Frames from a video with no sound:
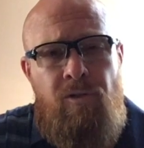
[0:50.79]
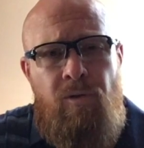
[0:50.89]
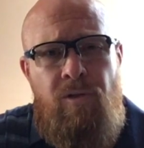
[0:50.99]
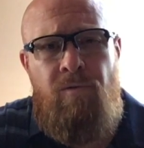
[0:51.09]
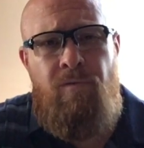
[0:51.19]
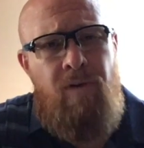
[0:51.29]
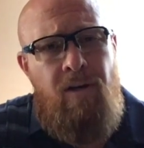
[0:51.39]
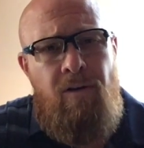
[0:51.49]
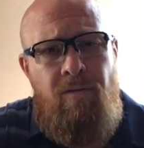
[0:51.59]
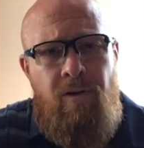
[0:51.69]
So it's a
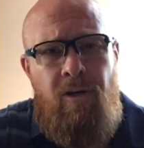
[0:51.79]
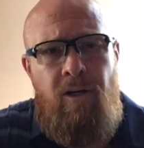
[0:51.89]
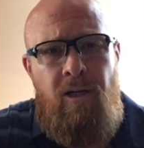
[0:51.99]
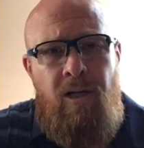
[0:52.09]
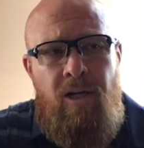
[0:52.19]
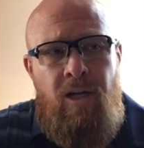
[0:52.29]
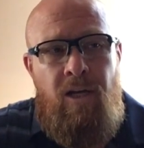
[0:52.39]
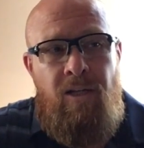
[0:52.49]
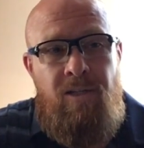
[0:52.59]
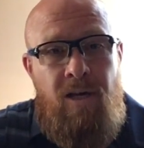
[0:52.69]
very, very
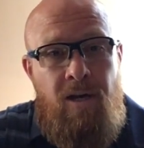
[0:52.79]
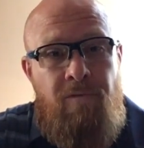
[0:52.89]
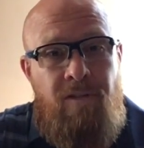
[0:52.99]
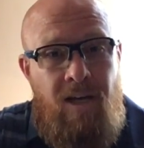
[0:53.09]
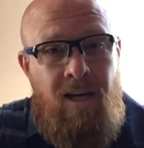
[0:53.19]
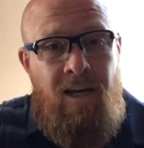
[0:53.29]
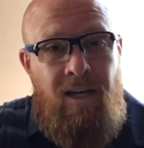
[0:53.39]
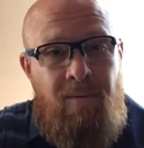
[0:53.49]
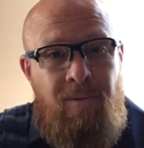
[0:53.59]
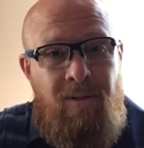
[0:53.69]
tough
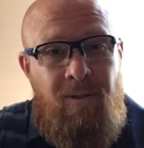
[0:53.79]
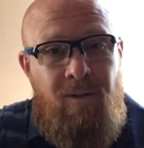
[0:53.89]
time